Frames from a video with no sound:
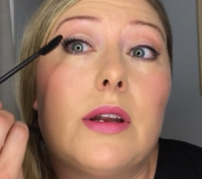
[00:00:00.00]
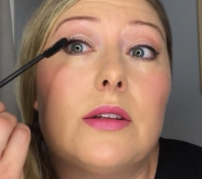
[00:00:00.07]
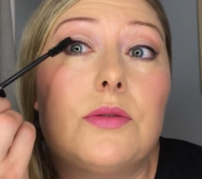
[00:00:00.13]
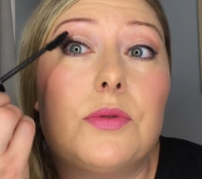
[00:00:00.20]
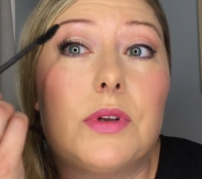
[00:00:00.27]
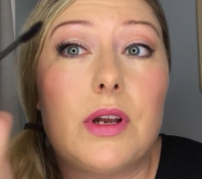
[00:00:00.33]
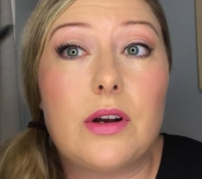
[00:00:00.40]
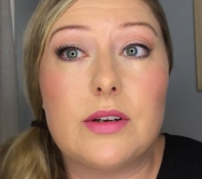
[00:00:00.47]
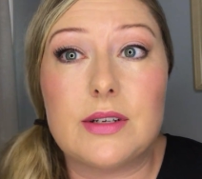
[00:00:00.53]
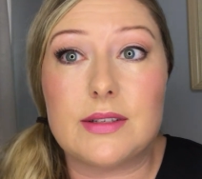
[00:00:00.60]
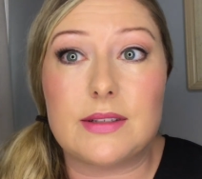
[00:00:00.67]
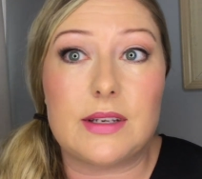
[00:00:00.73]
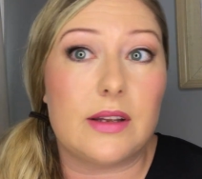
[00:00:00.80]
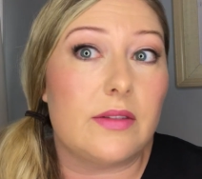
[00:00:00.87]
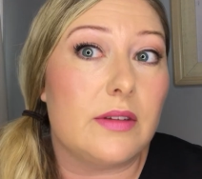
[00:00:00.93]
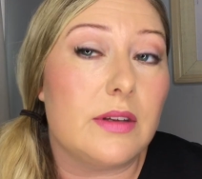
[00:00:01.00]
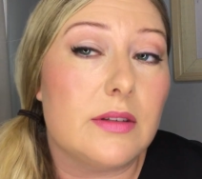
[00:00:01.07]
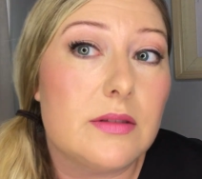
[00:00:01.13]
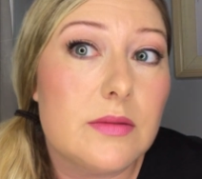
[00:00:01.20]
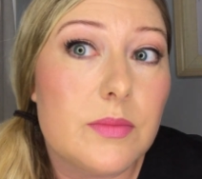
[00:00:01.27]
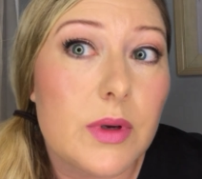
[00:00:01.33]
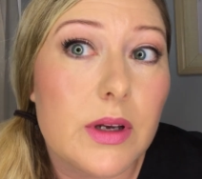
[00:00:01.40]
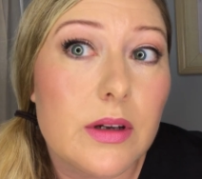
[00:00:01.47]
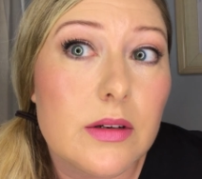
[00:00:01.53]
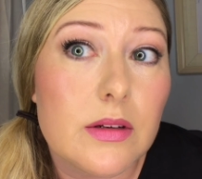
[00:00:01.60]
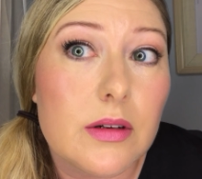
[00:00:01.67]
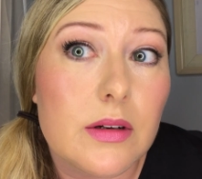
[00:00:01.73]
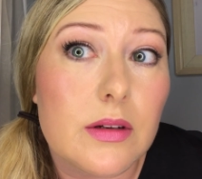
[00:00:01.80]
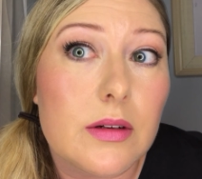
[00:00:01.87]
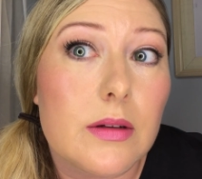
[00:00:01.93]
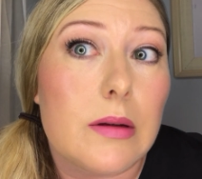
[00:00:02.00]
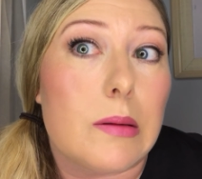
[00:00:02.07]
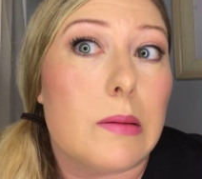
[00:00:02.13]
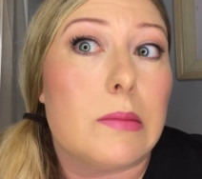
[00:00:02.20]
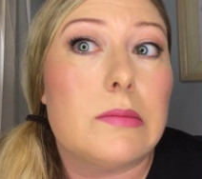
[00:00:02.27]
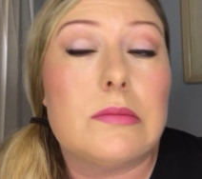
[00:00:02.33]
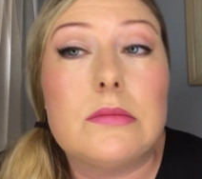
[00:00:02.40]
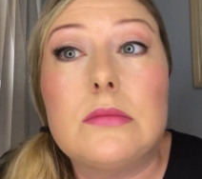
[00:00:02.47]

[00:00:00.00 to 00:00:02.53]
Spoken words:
It's really hard to see in these, but I